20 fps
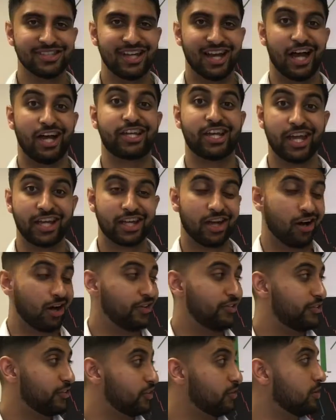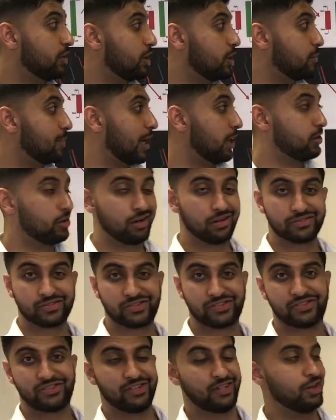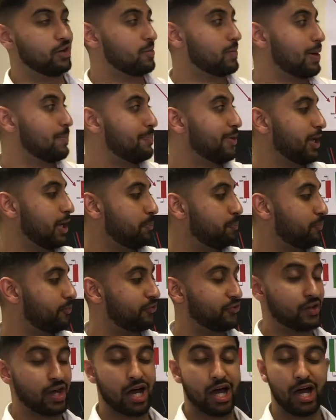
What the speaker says: Okay guys, so you learn about lots, you learn about pips.